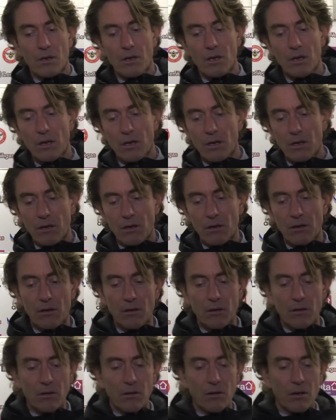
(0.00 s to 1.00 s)

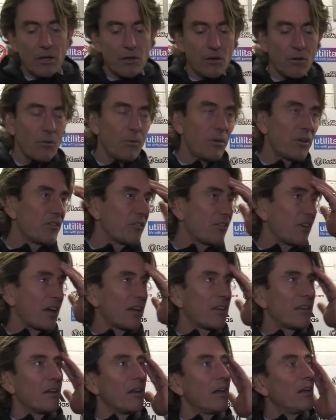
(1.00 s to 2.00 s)
I don't know
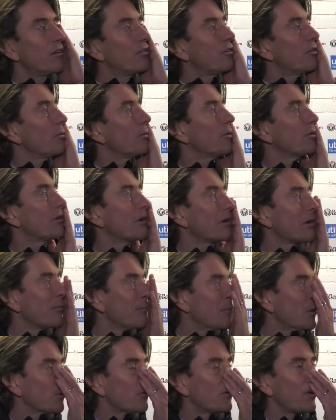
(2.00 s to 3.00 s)
exactly the latest, it was
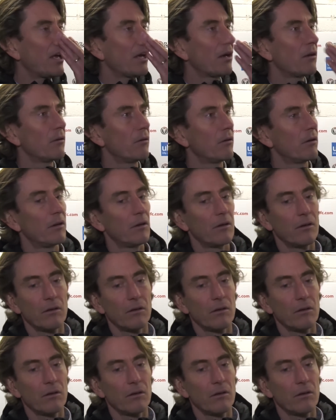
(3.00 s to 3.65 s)
an ankle